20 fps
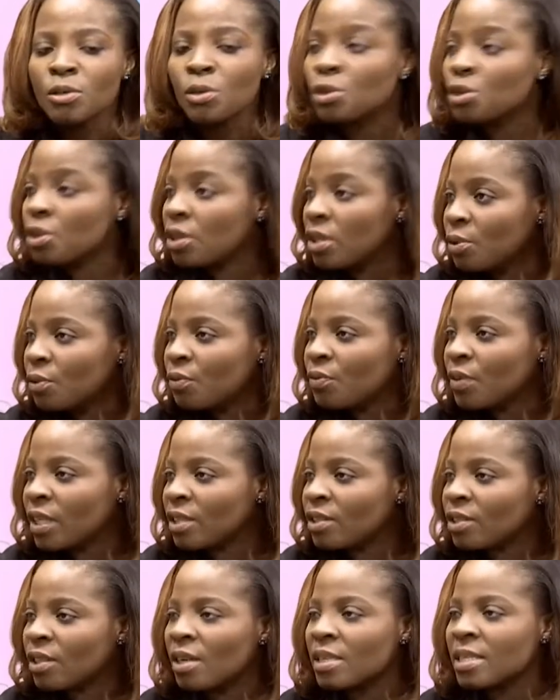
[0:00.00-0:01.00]
social
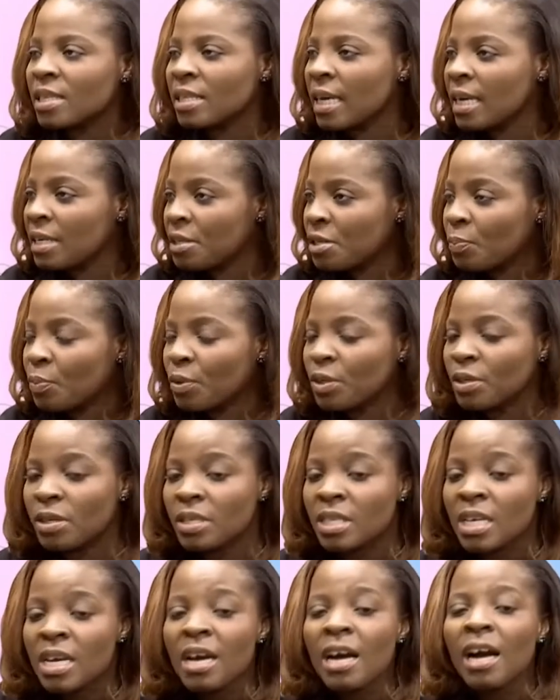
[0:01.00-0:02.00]
innovators and
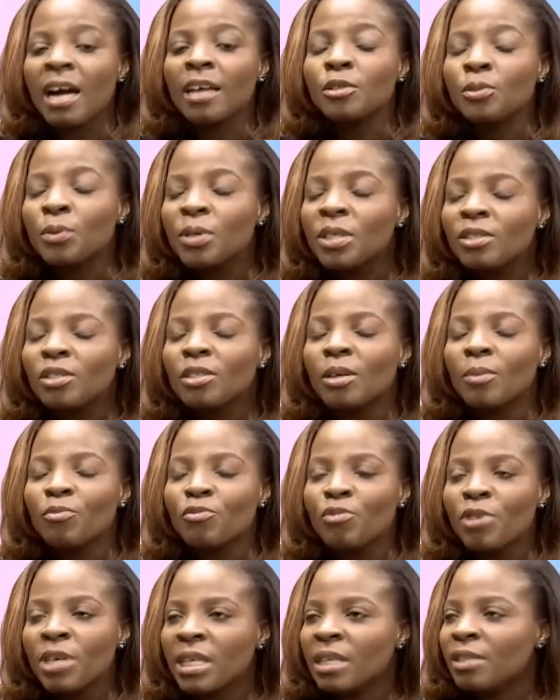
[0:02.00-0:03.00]
entrepreneurs are doing
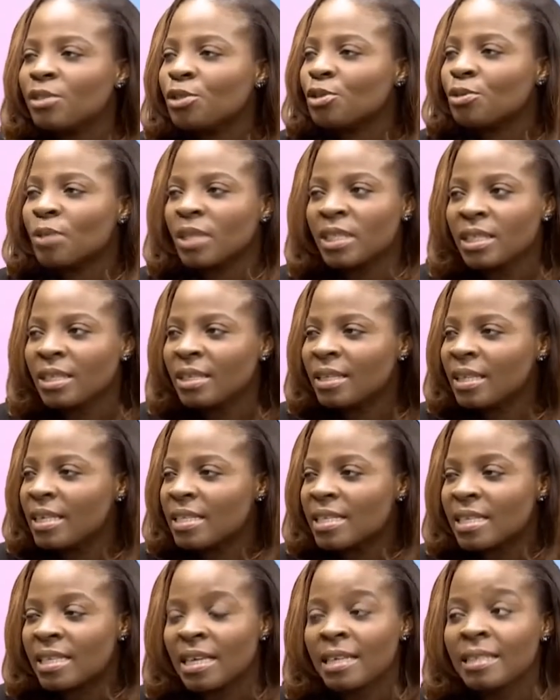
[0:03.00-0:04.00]
some really interesting
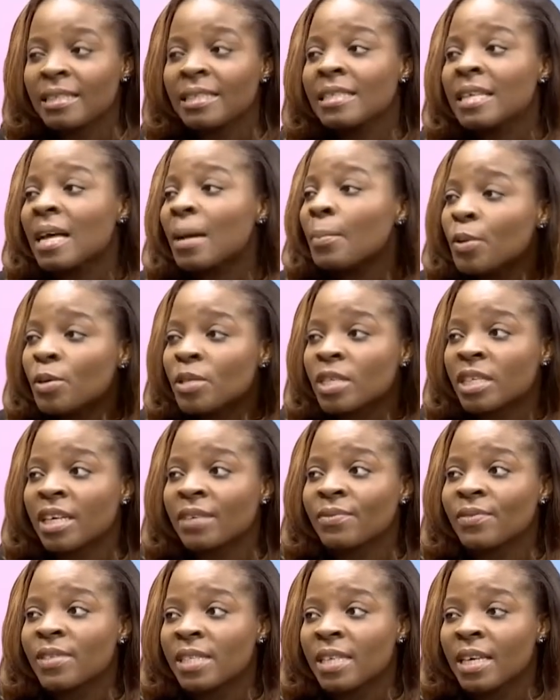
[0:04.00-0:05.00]
things. And there are examples that
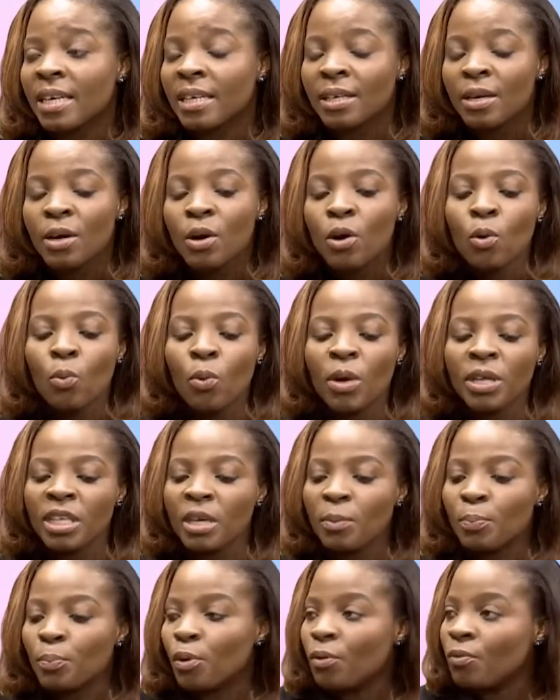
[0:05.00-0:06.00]
I've seen where
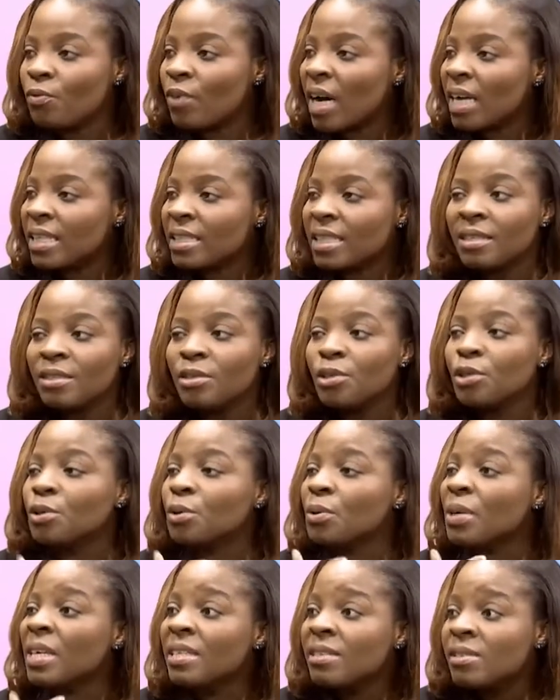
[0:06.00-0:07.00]
they're providing, you
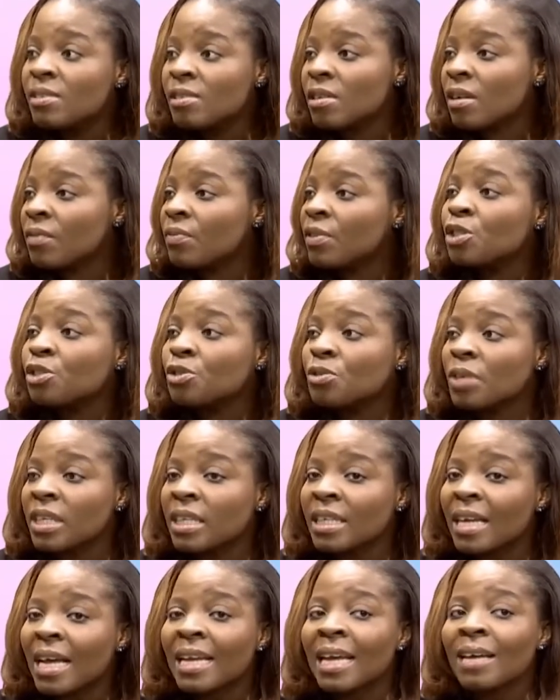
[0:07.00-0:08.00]
know, in-service
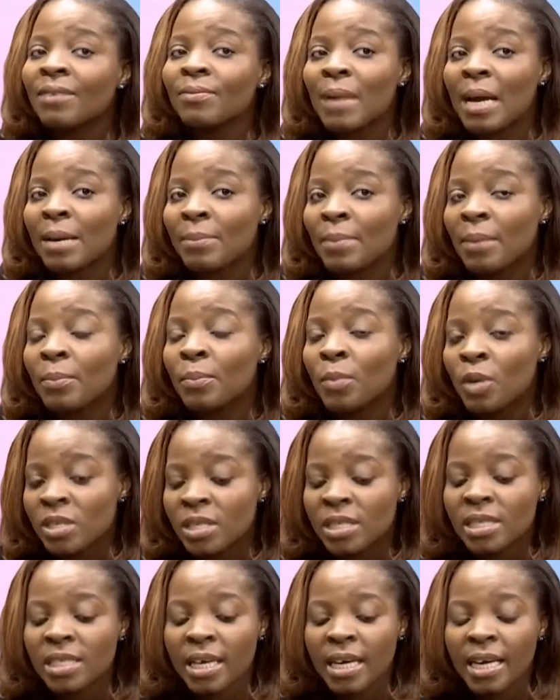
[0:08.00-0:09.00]
training. And I, I, I
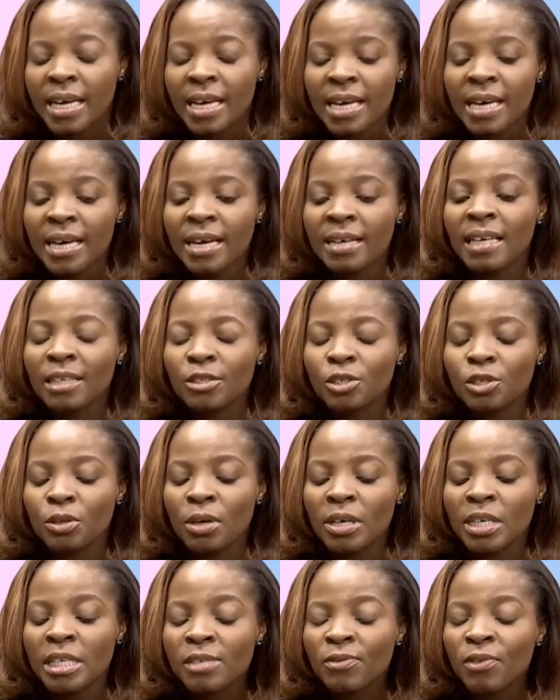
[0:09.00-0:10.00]
must say that, you
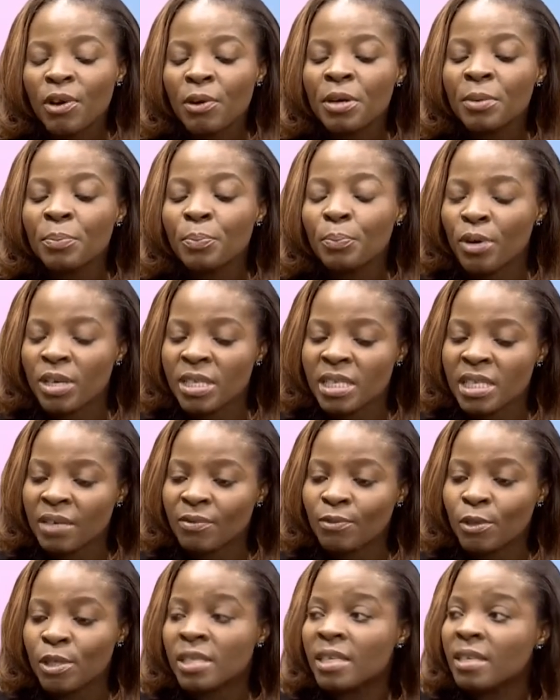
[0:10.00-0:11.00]
know, it's very
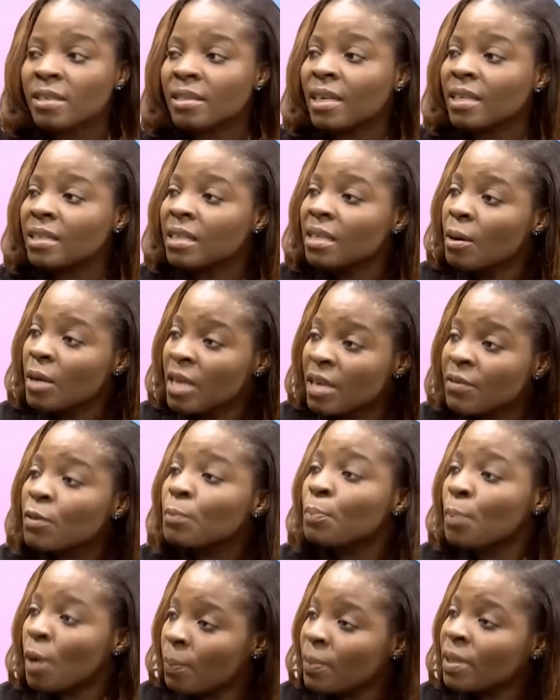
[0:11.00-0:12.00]
impressive to see that
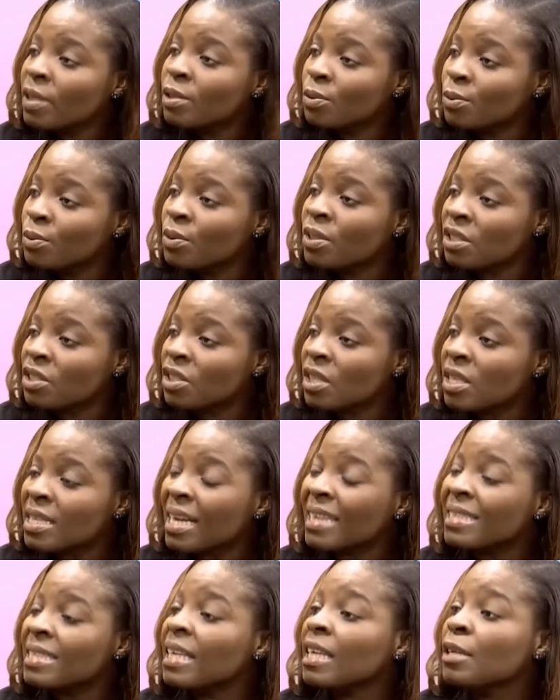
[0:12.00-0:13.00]
even public school teachers
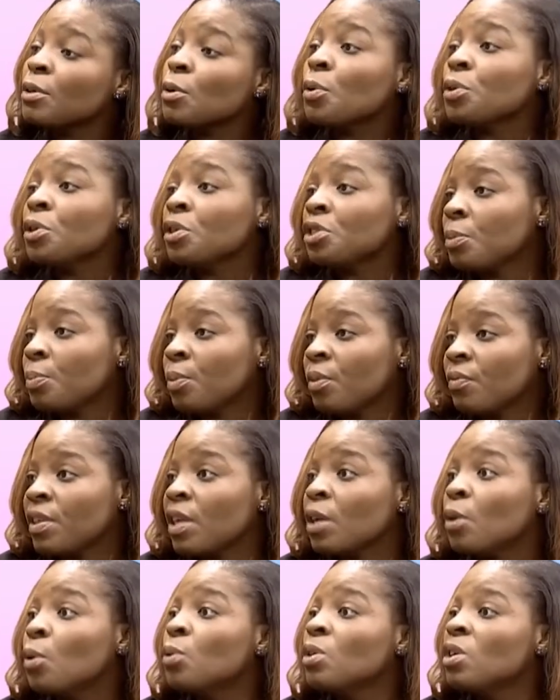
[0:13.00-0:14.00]
are taking ownership of
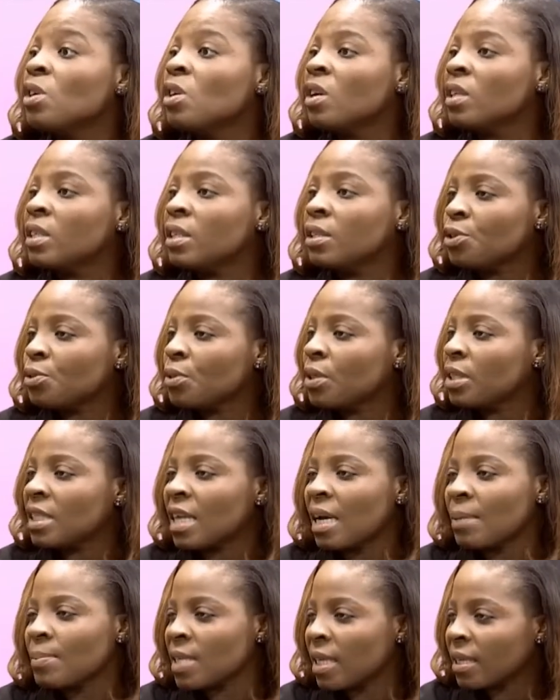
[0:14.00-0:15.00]
their own learning during
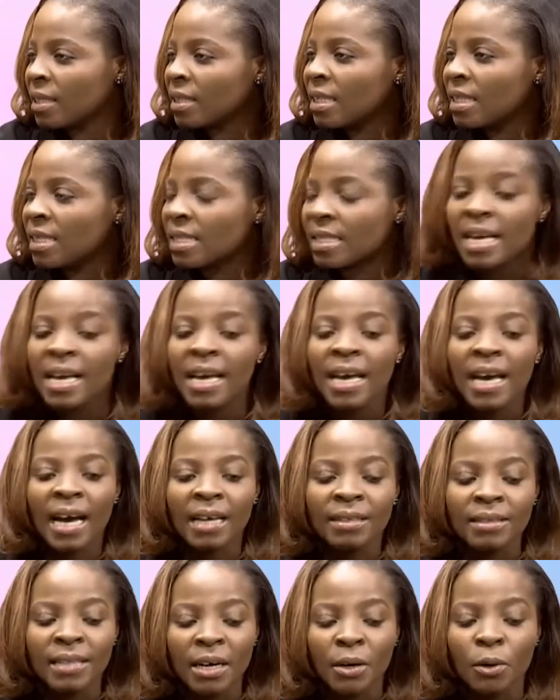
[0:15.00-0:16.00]
times yeah. like this
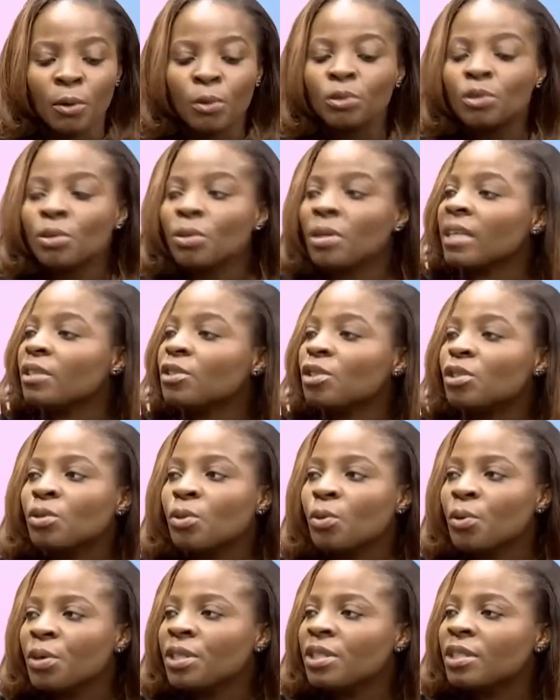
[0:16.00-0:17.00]
and they're also like
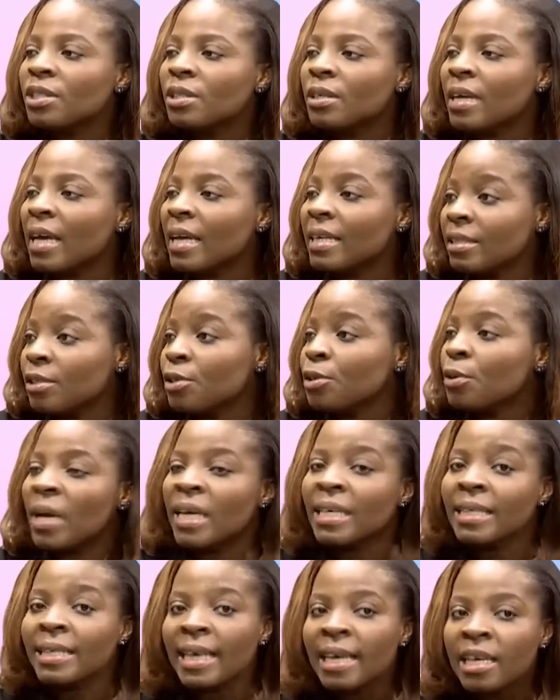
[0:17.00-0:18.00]
just going to you know
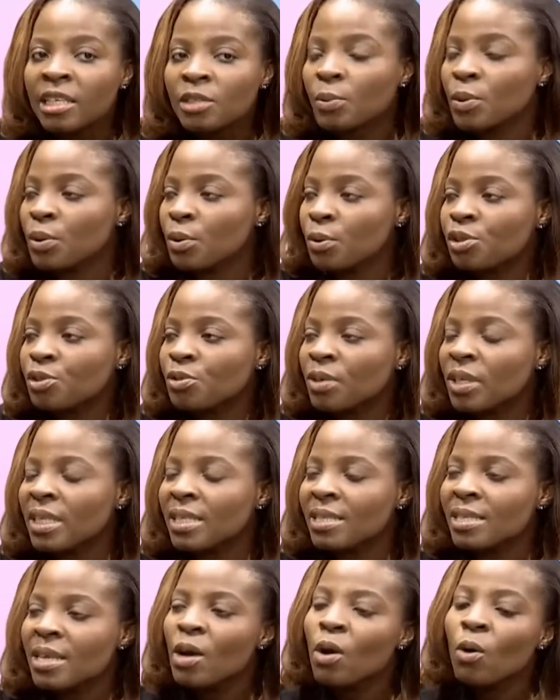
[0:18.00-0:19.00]
engage with those
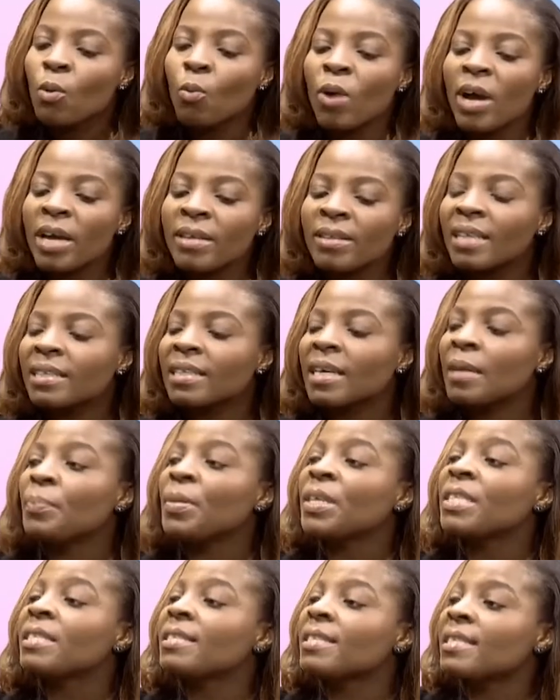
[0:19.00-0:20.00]
trainings whether they're
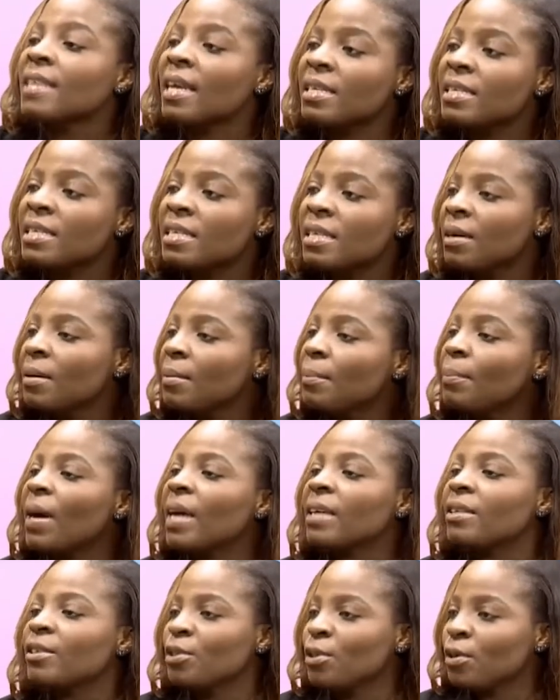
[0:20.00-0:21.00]
being sent
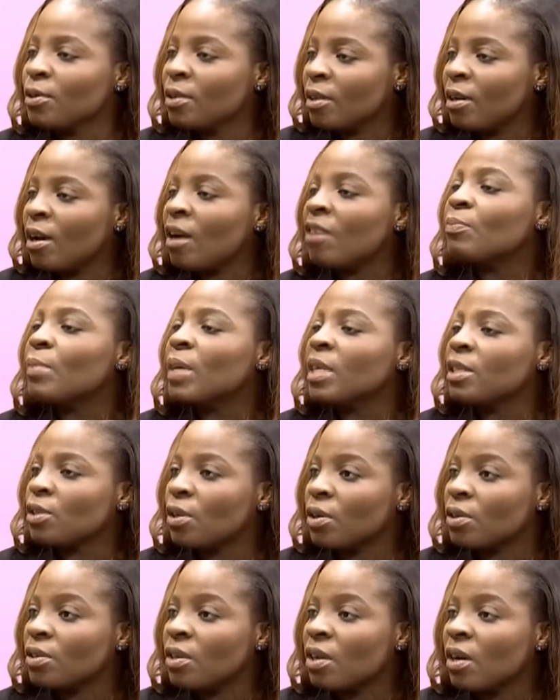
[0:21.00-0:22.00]
by you know the government
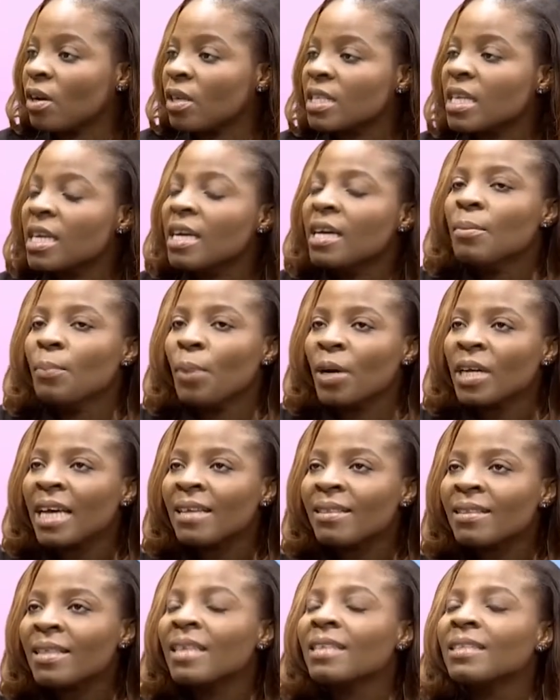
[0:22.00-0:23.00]
or not but
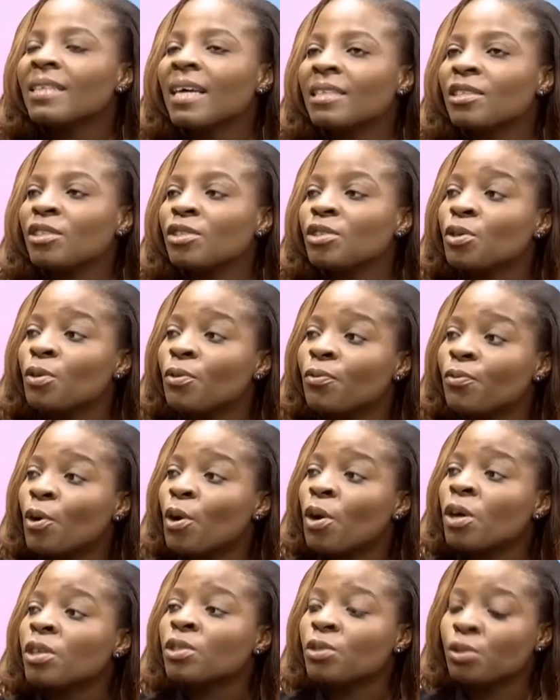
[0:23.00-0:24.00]
i think that you know
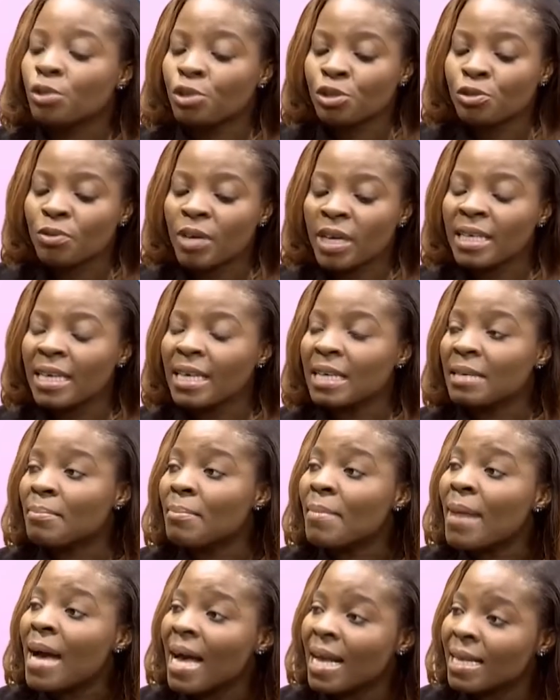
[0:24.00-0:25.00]
for us to train
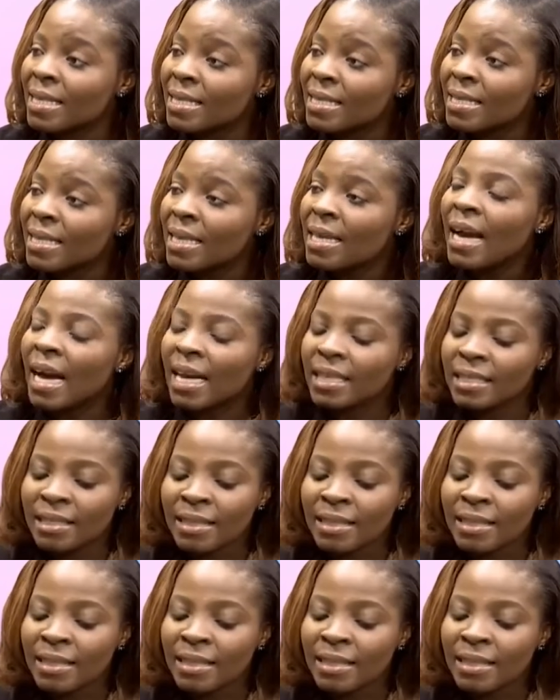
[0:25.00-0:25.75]
in mass I